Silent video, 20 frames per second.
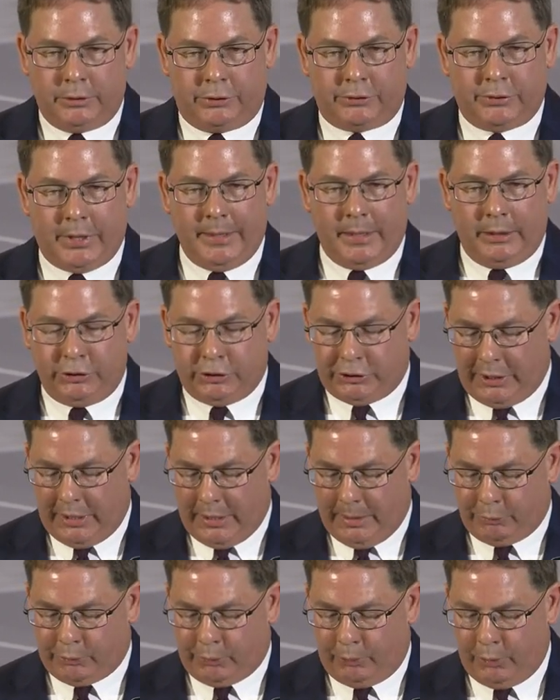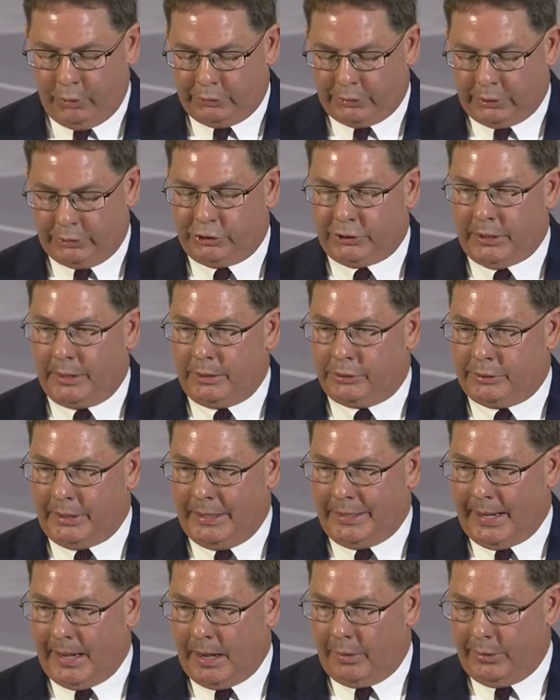To say that GM's roots in
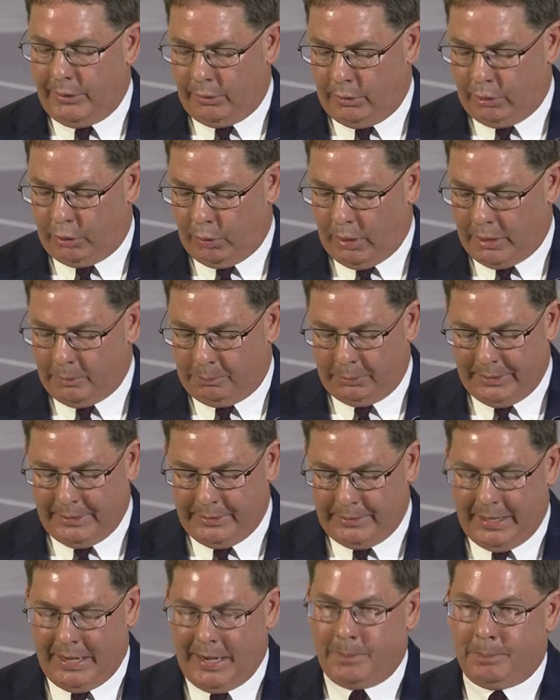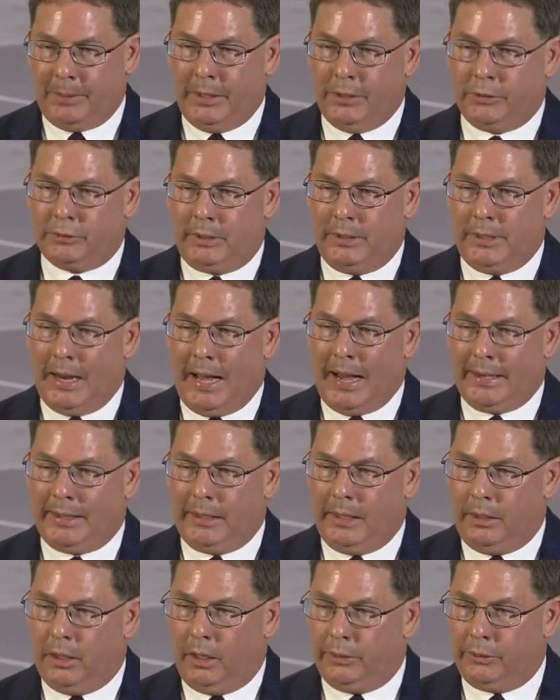Genesee County are incredibly deep is
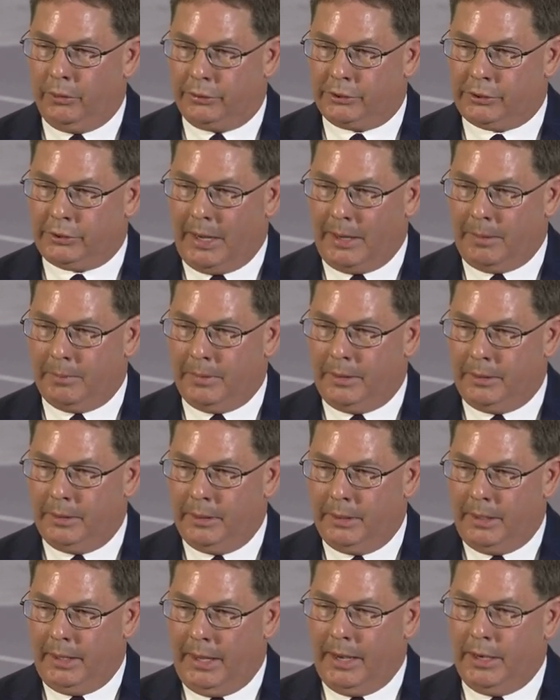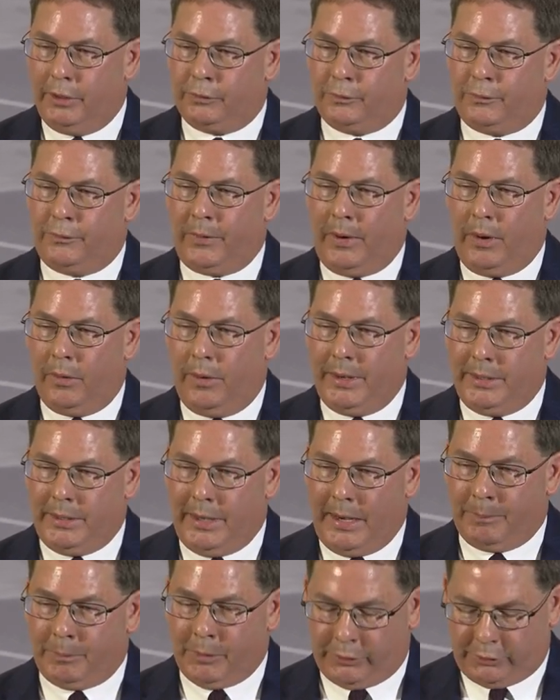not an understatement. It is very
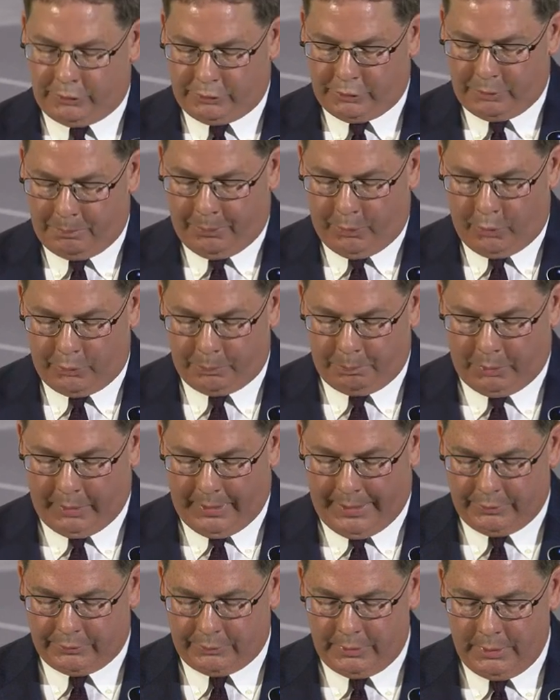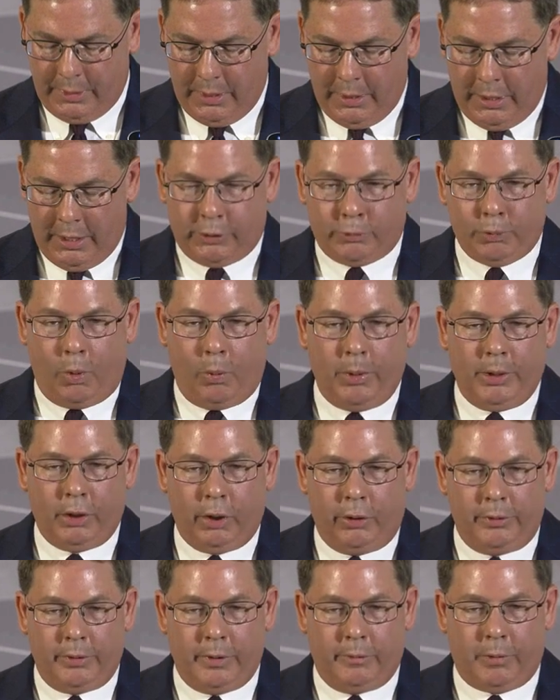deep. This is the birthplace. It's where we
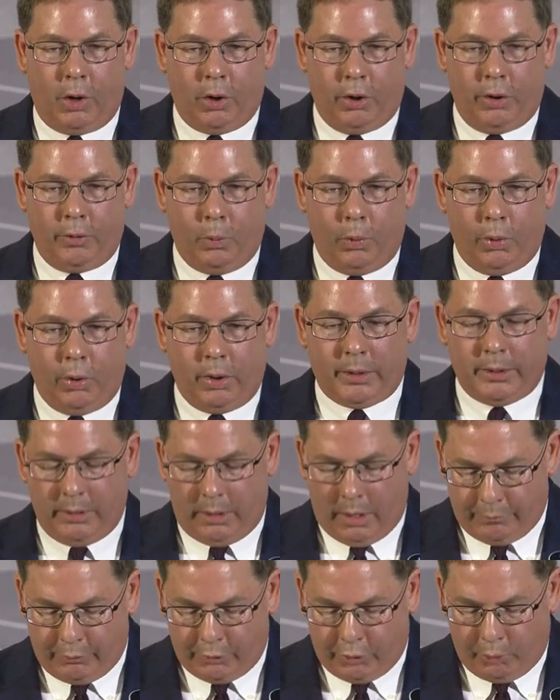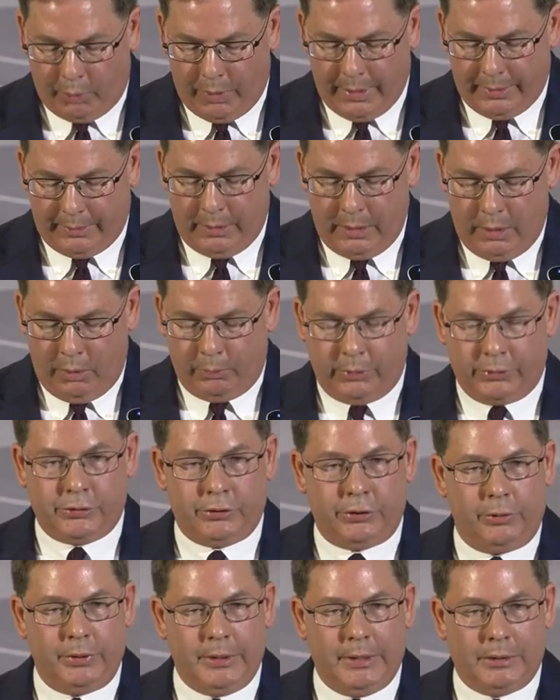learned of hard work, of grit,
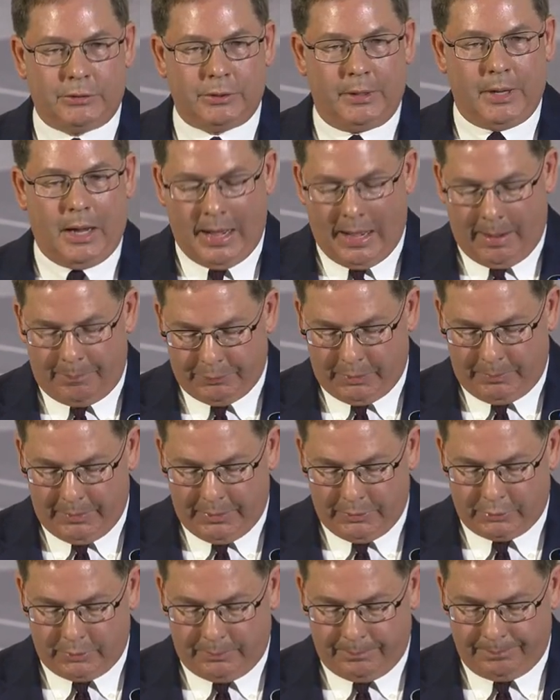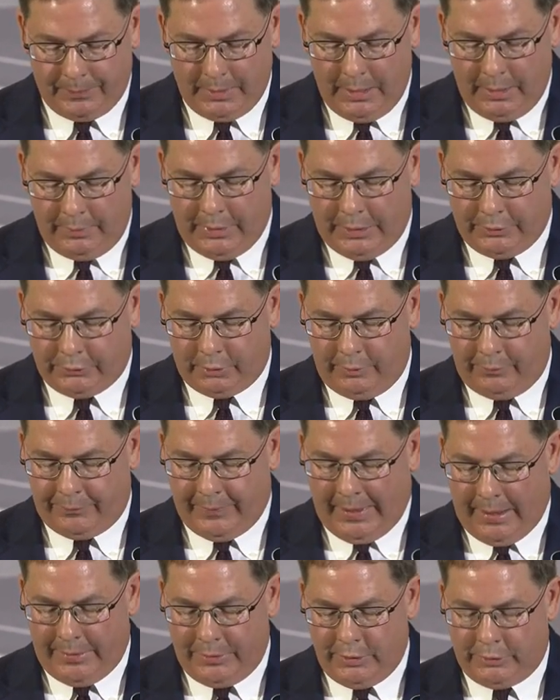resilience, and optimism. These are the
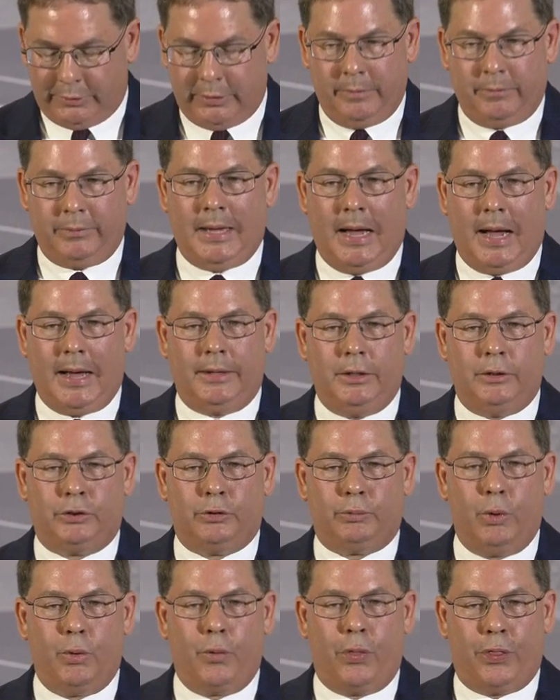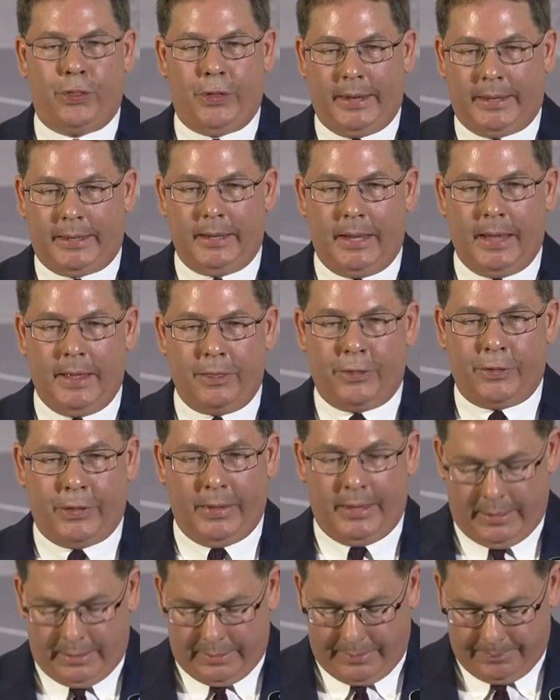values that have gotten us through thick and
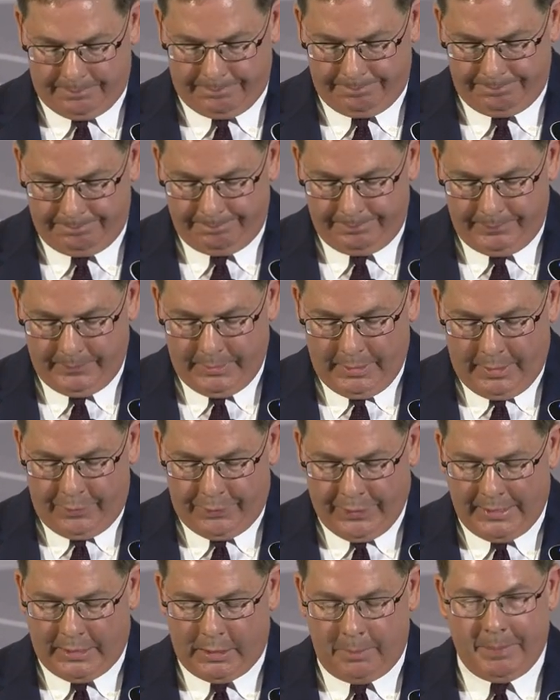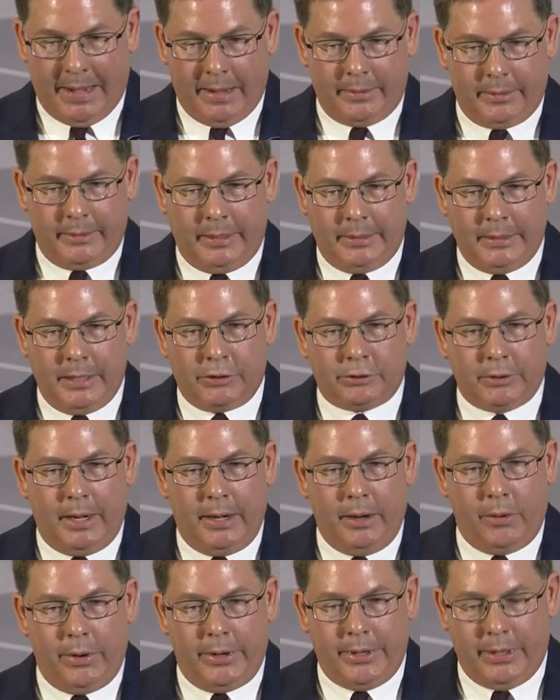thin. Think about it. In this
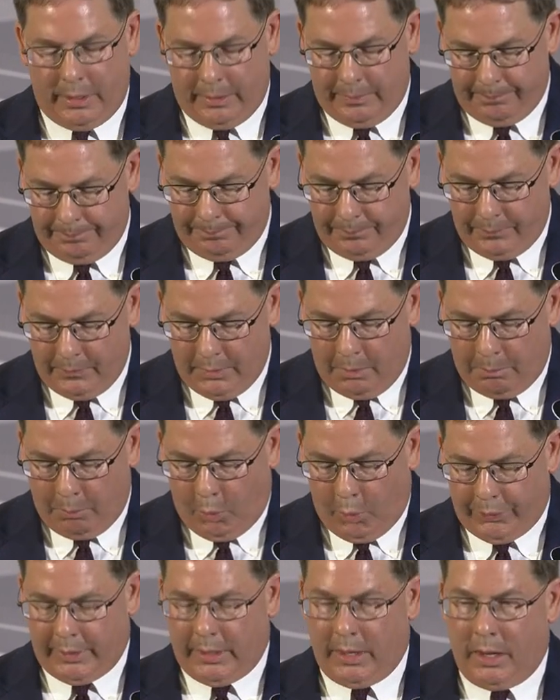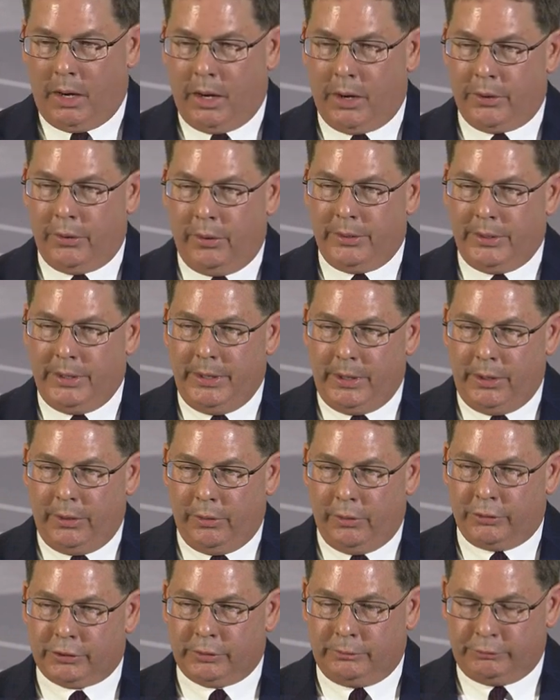area, more than 100
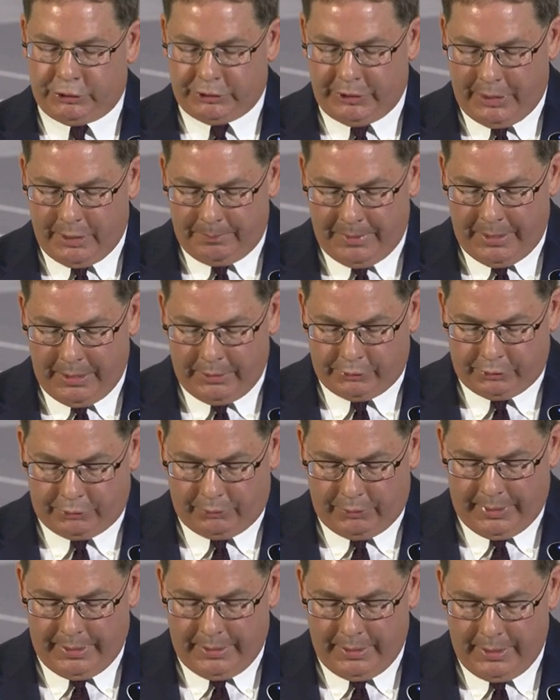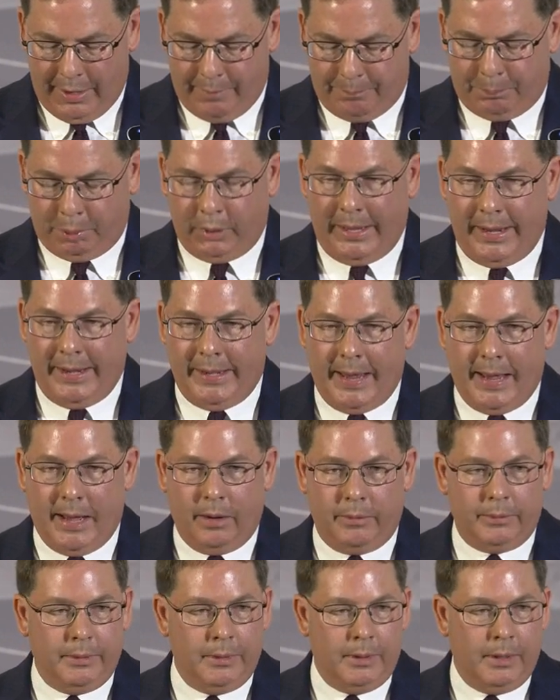years of GM history have played
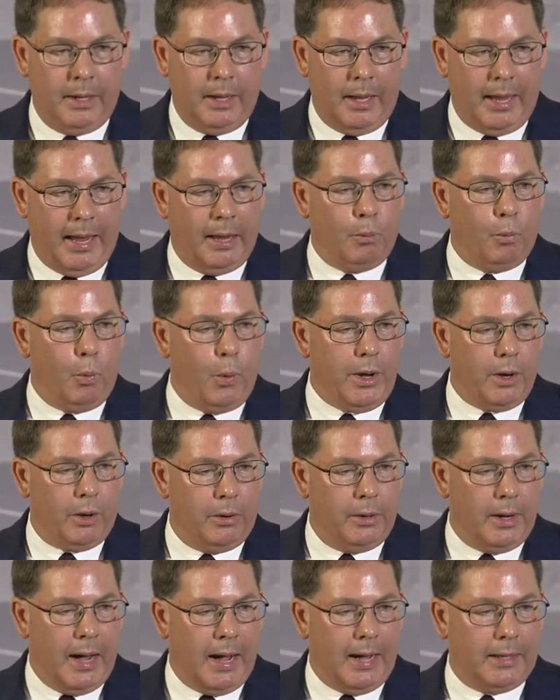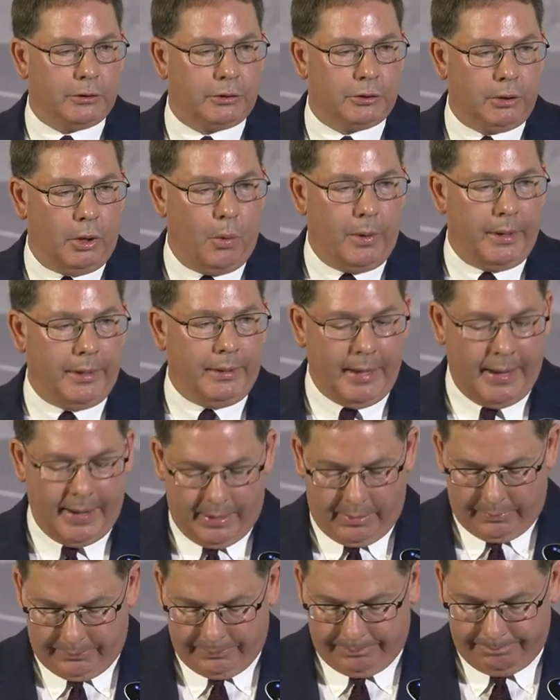out, and we are not slowing
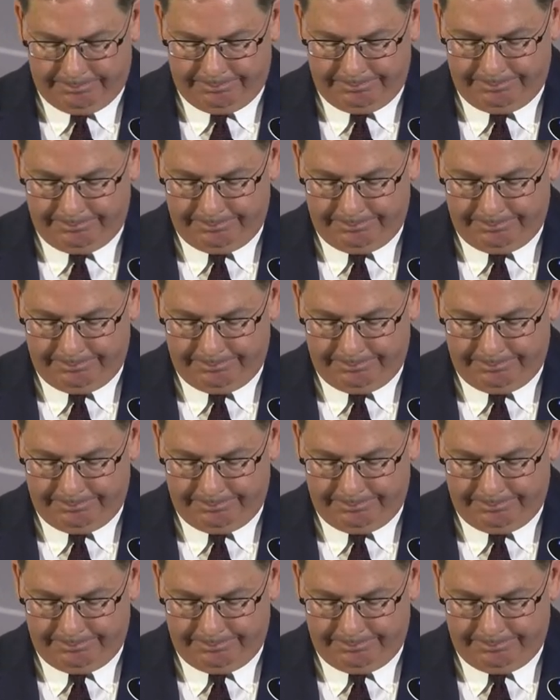down.